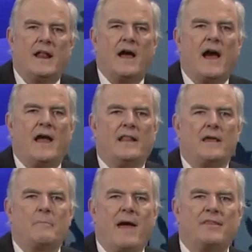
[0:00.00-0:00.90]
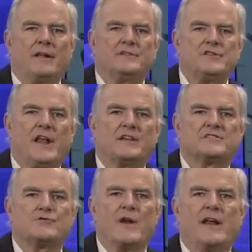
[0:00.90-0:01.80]
A highly
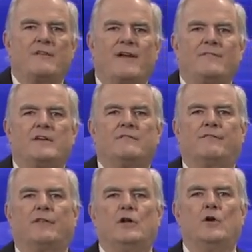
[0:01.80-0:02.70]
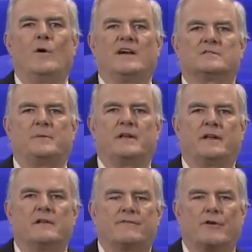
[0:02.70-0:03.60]
pathogenic strain of avian flu has
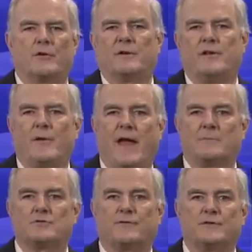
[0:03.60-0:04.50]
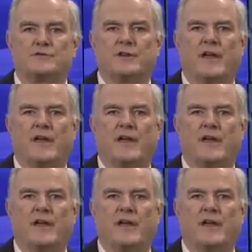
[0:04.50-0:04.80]
been confirmed in New Hampshire. Fish and